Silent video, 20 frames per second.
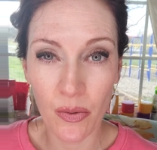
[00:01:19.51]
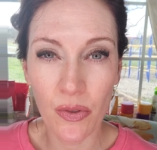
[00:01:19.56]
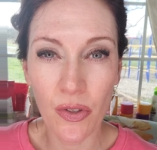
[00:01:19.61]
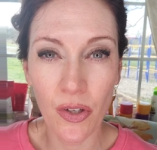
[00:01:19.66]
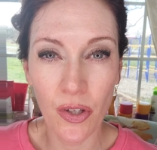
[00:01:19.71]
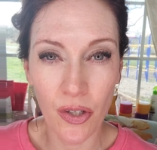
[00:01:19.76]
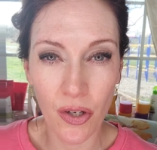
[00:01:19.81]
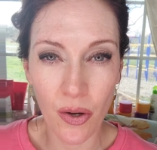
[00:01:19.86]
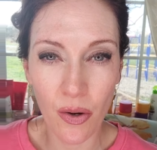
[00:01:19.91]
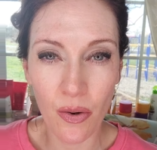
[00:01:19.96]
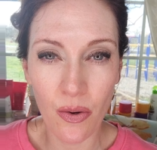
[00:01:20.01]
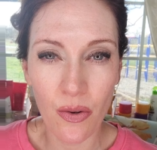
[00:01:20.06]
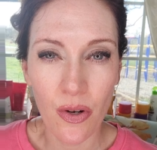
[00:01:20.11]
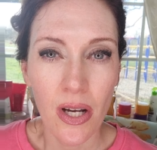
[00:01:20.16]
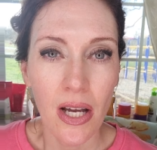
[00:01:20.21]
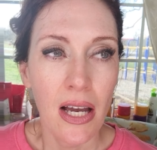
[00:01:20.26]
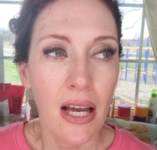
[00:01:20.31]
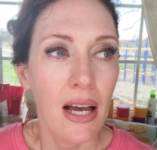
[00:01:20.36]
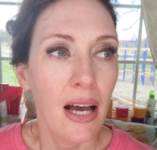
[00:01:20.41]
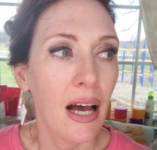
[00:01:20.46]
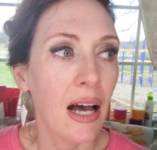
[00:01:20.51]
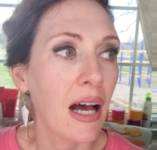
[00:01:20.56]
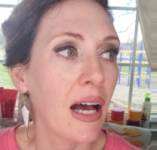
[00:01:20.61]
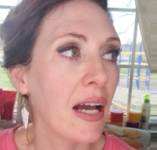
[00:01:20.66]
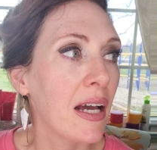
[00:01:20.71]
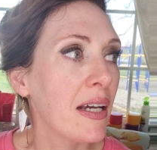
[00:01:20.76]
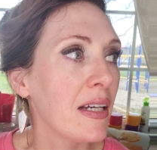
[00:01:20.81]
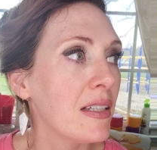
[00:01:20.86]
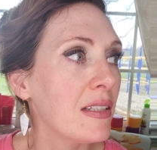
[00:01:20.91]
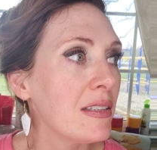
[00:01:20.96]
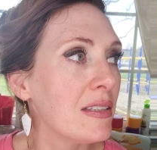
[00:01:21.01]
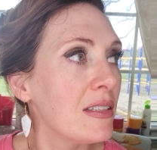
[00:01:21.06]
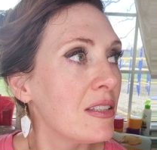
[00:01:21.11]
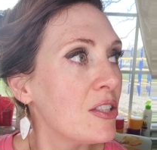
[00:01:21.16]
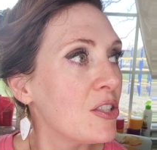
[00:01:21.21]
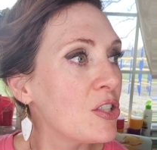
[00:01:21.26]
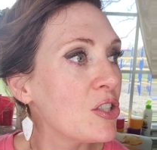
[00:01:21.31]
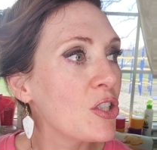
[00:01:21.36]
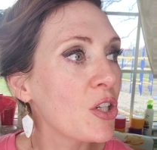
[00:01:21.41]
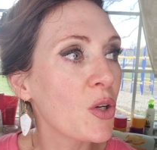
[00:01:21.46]
You know, I
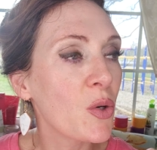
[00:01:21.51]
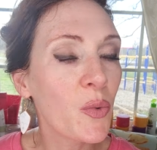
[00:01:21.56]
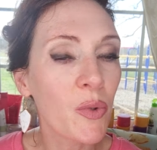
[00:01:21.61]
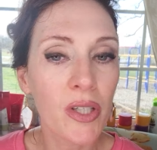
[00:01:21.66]
don't